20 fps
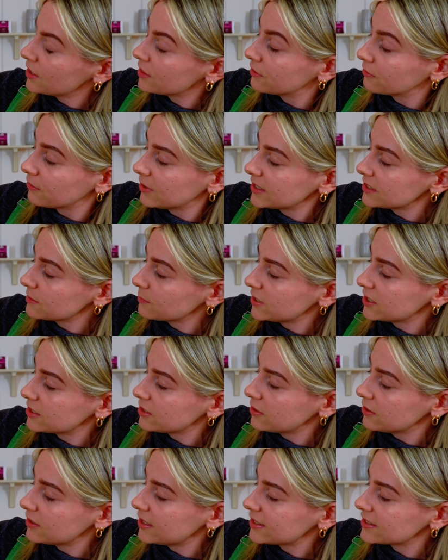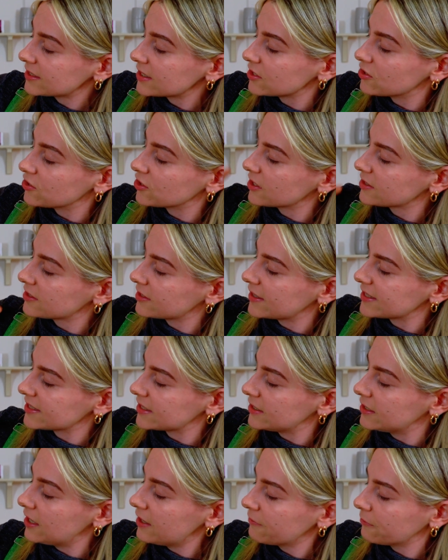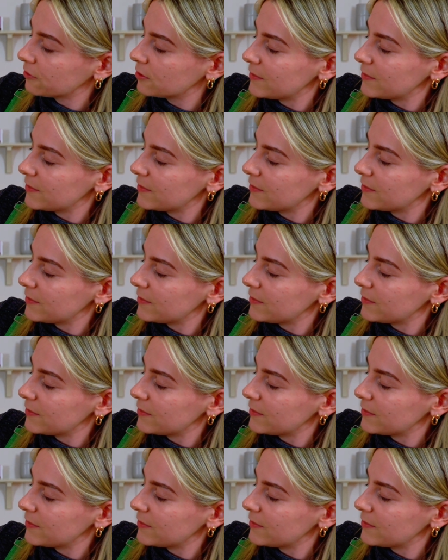The reason we do this is just so there's enough